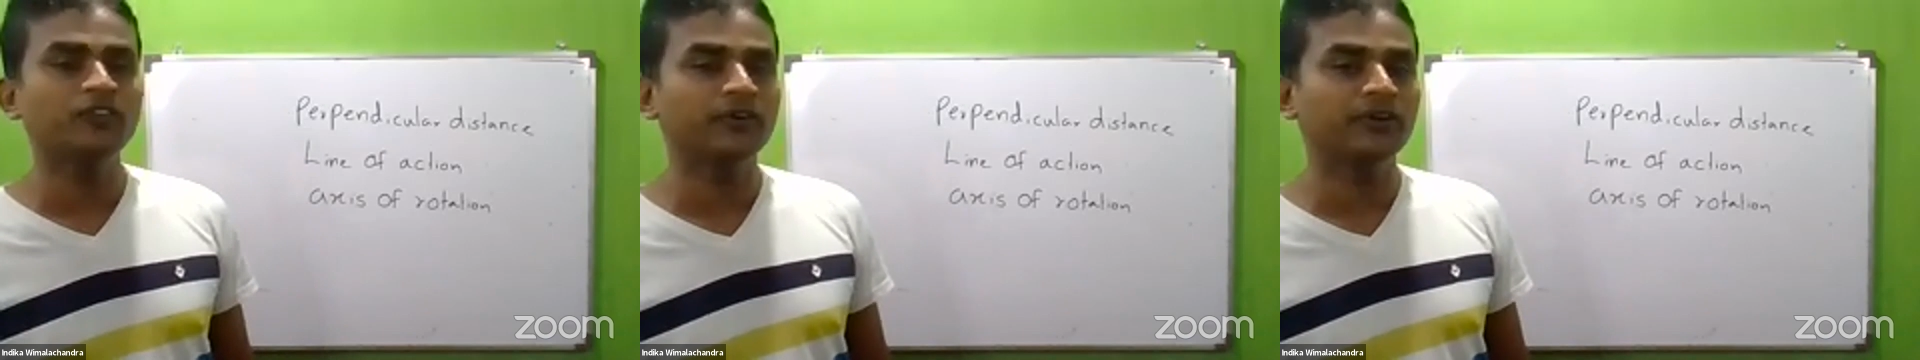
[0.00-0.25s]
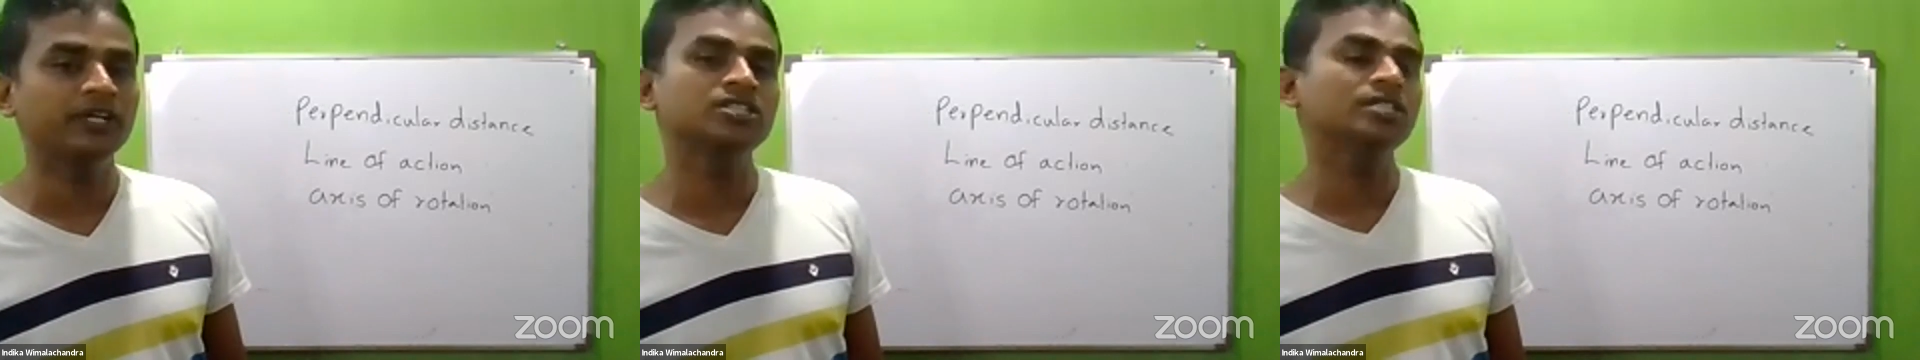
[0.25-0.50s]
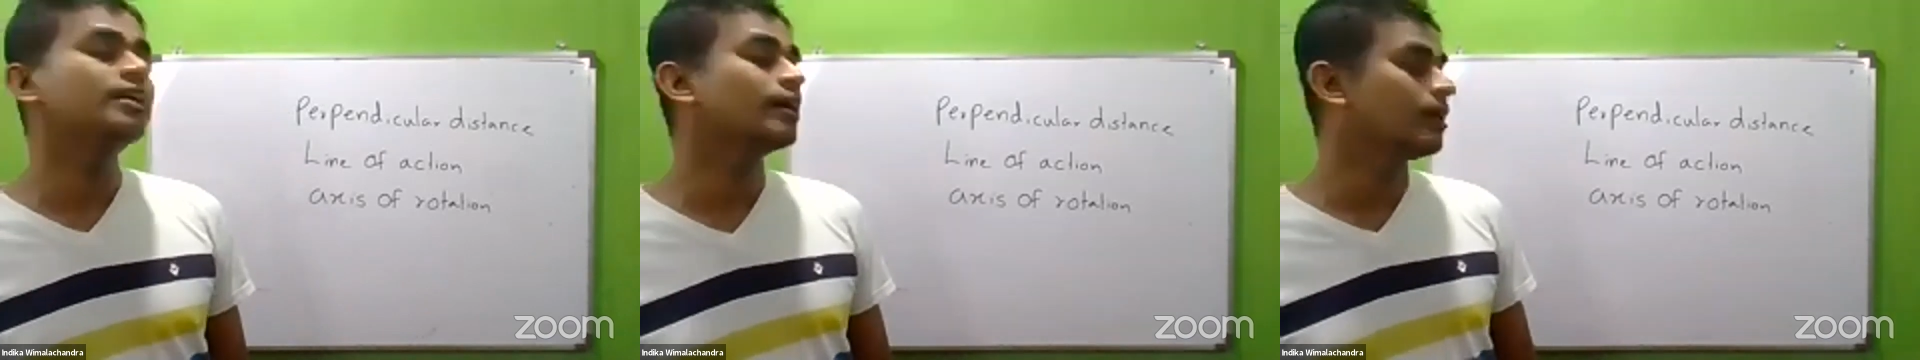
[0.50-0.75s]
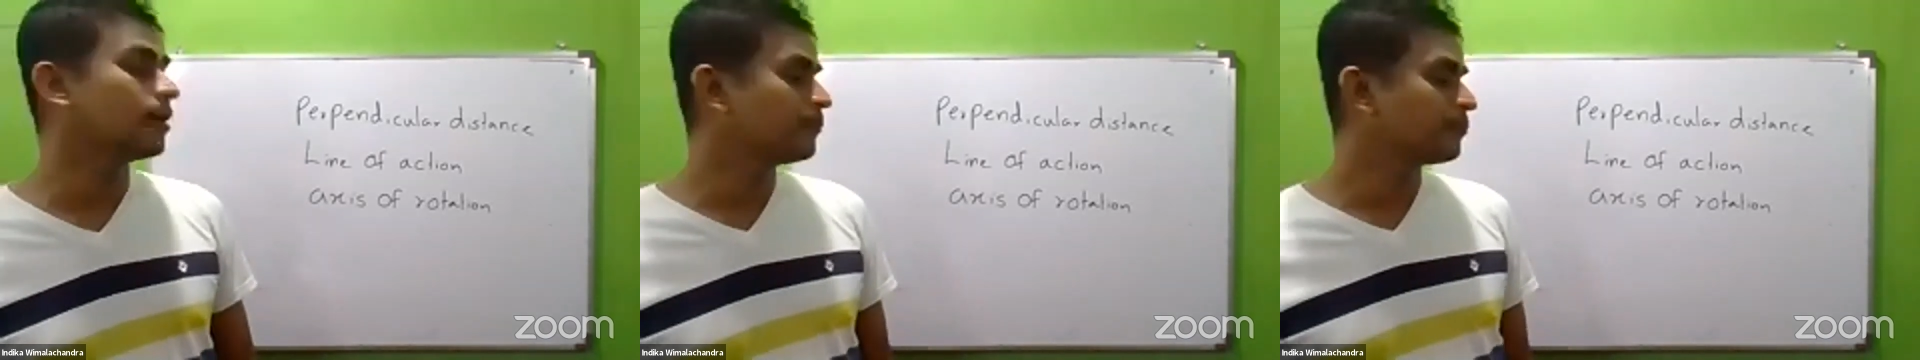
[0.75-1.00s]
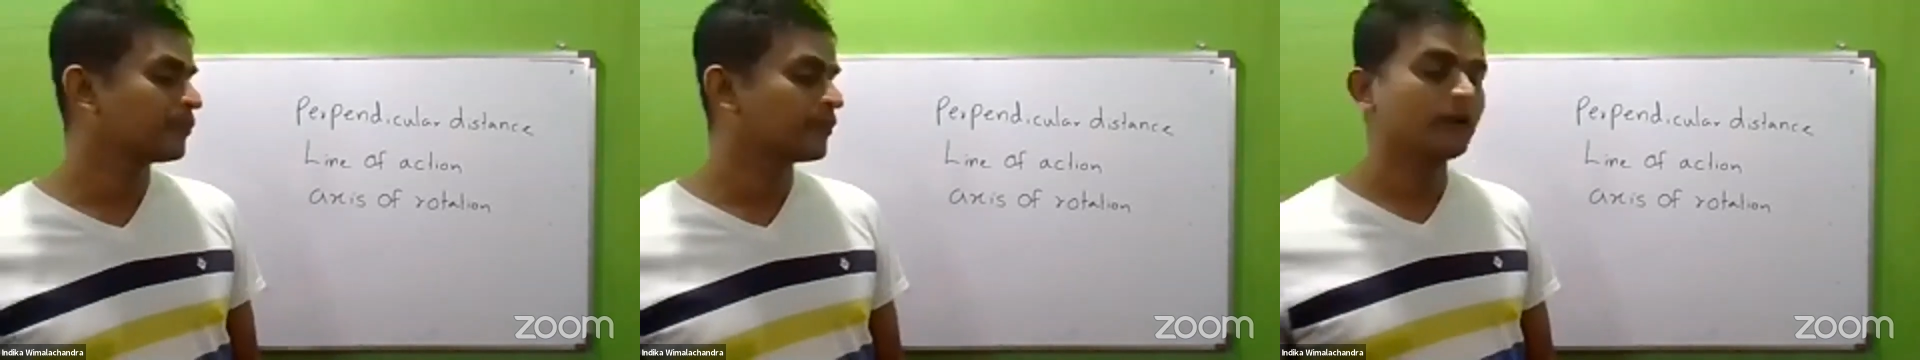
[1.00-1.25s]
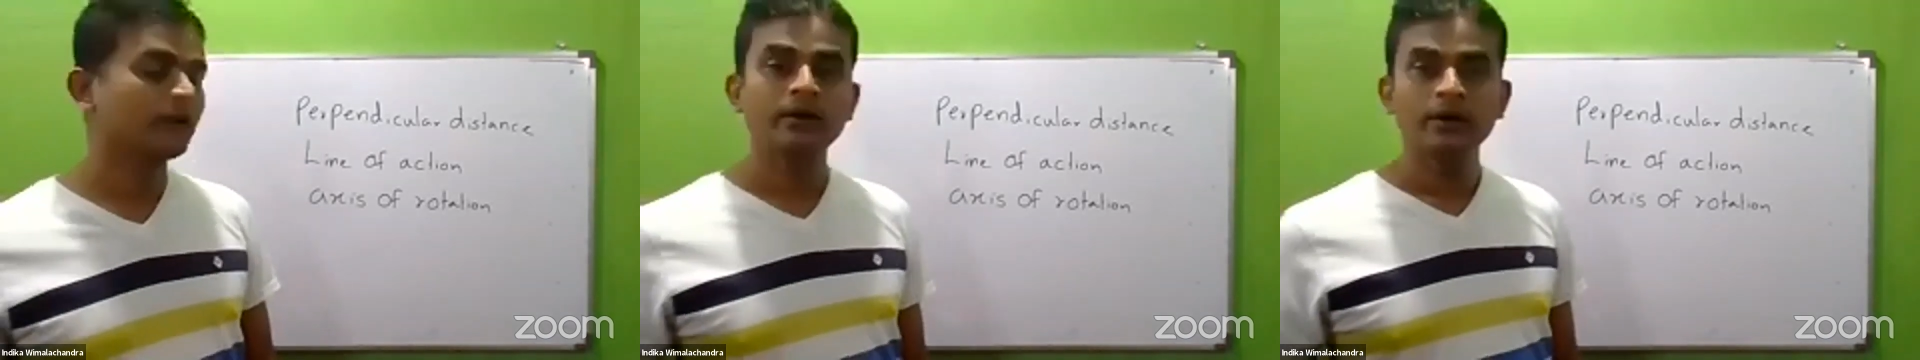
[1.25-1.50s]
rotation.
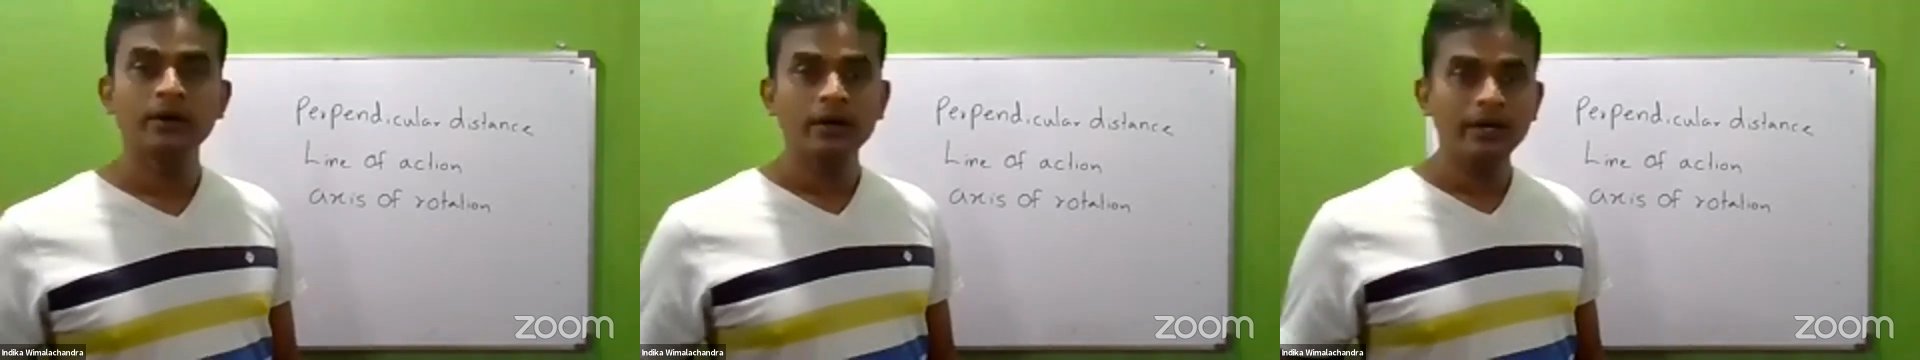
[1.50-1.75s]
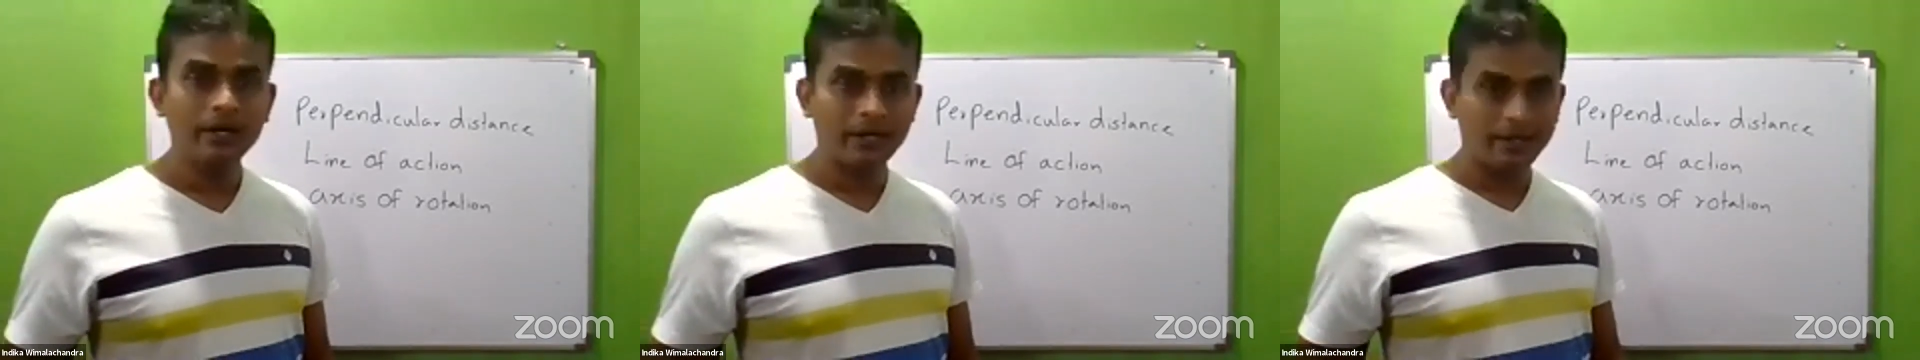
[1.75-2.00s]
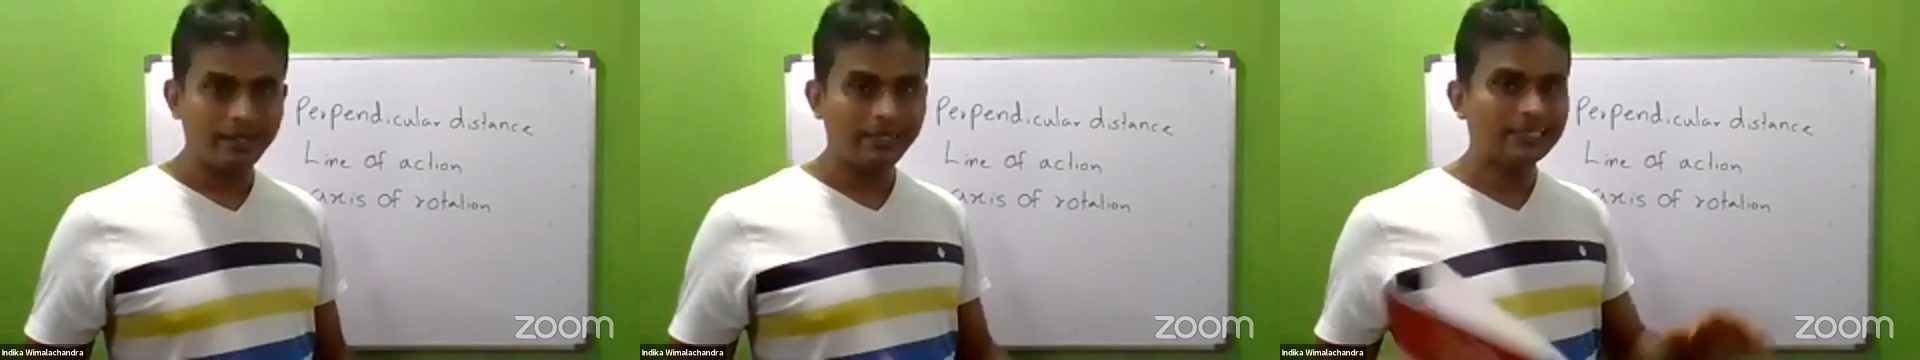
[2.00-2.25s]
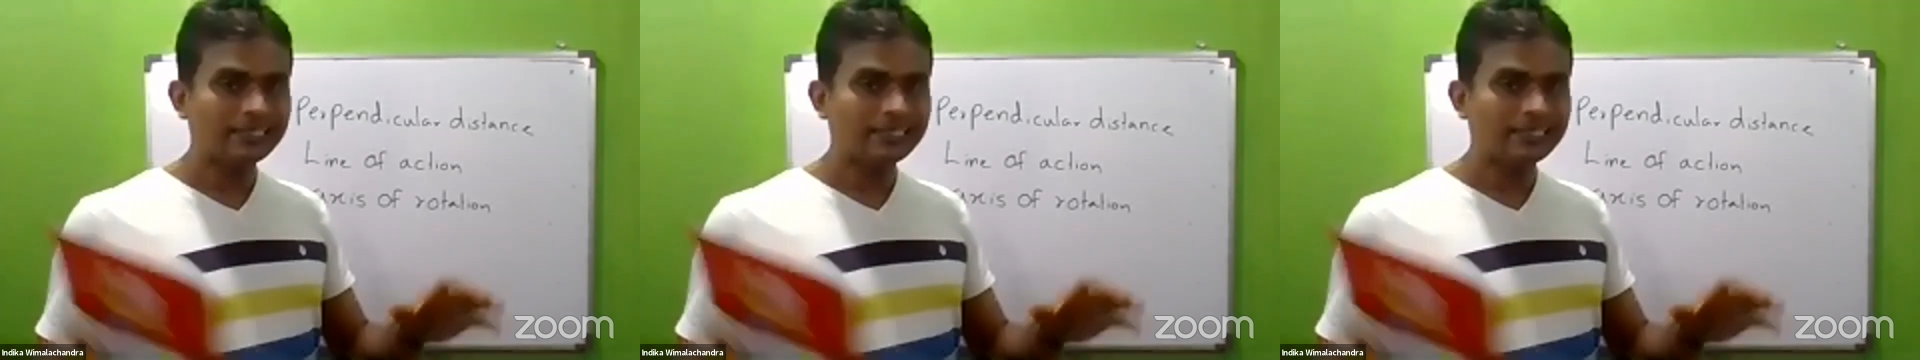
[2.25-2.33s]
Is